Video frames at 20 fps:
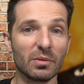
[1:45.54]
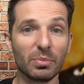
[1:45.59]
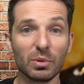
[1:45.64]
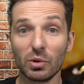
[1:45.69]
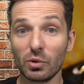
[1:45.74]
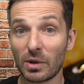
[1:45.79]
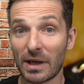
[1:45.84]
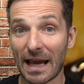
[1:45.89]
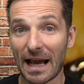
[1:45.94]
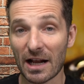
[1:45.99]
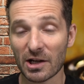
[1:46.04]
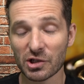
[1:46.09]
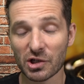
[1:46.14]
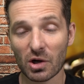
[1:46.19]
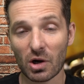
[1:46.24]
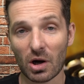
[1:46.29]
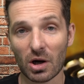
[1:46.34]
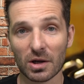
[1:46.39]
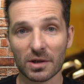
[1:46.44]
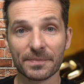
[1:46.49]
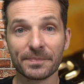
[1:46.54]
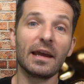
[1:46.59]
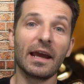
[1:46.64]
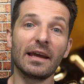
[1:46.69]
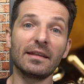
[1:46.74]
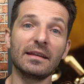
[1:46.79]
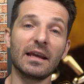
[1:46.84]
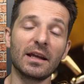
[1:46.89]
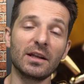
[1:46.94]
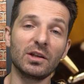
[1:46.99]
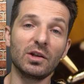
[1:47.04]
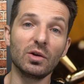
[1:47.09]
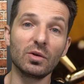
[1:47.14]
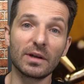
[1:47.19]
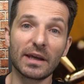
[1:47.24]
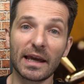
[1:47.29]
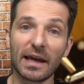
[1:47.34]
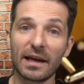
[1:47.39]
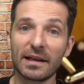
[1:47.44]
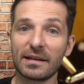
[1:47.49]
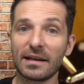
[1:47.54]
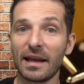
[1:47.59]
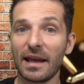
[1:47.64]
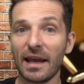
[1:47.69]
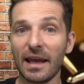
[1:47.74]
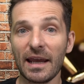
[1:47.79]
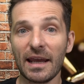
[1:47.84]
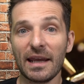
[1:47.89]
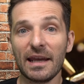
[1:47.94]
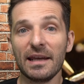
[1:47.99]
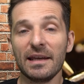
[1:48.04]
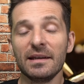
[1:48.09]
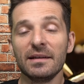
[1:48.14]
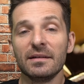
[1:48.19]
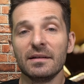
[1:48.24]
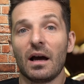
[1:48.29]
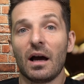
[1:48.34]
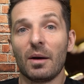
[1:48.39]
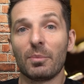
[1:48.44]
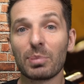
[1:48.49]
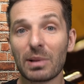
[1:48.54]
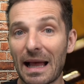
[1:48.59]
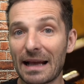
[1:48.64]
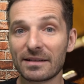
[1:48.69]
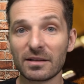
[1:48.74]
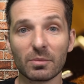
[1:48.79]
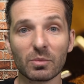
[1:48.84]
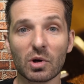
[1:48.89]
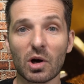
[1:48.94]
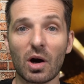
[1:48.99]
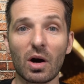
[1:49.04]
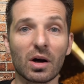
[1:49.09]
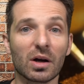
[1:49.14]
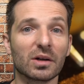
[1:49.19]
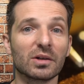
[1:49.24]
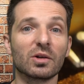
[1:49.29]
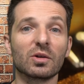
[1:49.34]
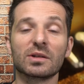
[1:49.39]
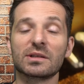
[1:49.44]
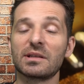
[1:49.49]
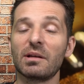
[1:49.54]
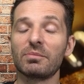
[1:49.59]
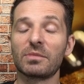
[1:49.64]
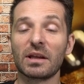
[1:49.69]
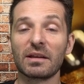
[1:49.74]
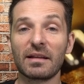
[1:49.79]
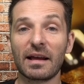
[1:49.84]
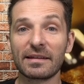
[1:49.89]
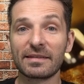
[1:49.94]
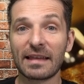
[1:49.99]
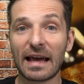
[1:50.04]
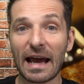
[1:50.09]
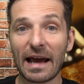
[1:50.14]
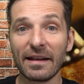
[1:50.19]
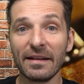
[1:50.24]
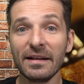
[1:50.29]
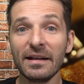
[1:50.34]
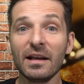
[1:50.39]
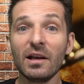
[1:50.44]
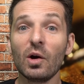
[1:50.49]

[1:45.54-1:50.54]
the Blue Cash card, and then you get a Platinum card or something like that,